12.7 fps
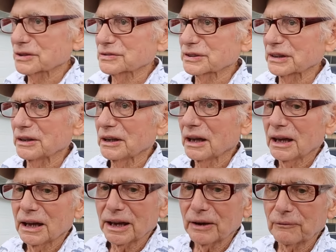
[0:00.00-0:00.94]
to see
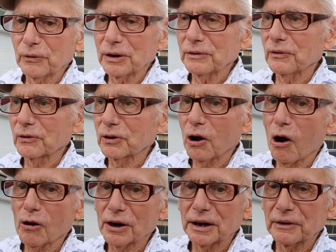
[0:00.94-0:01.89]
if we've
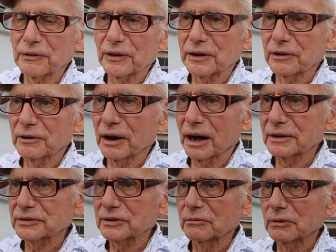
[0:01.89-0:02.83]
caught anything or not,
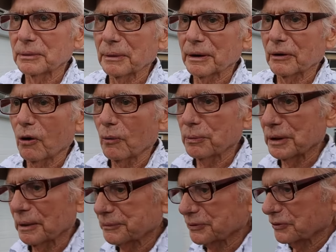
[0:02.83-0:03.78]
so we better open
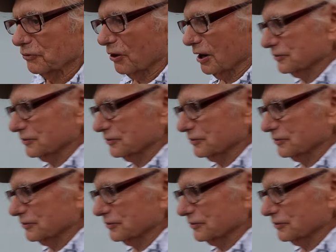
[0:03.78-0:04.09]
up the garage door. All